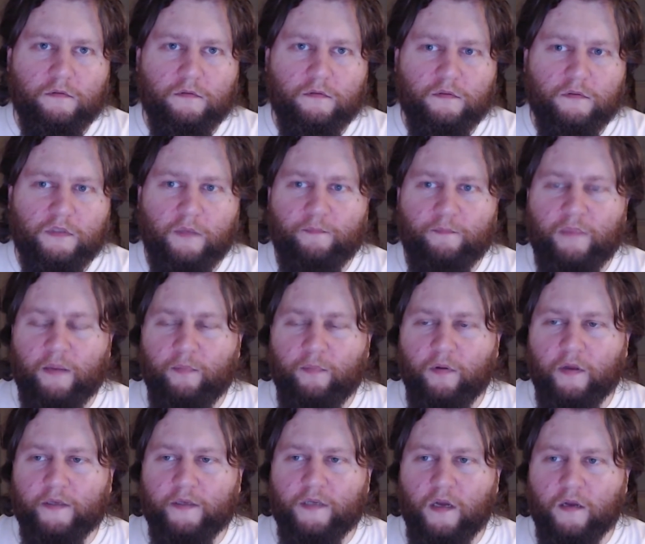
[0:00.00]
Some people
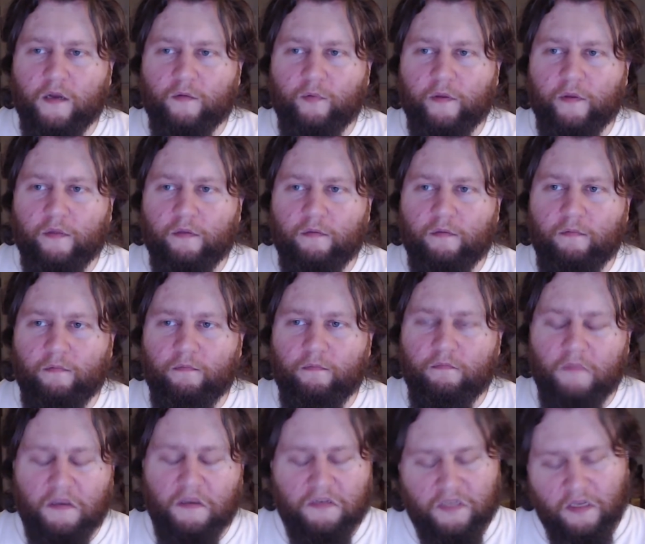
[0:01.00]
I talk with,
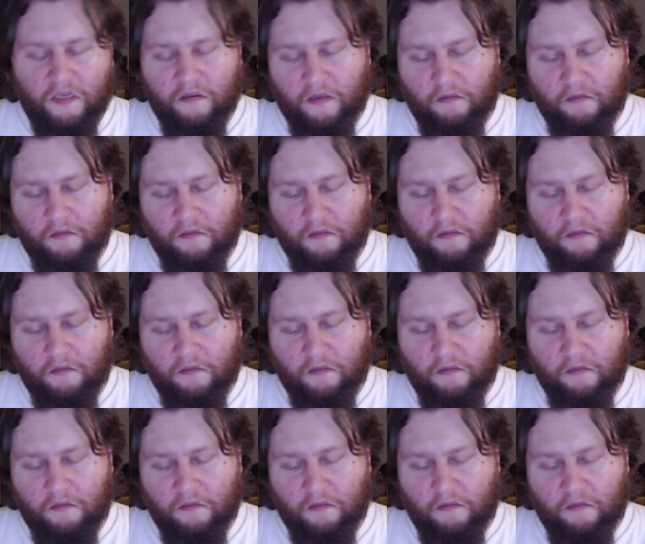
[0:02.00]
they say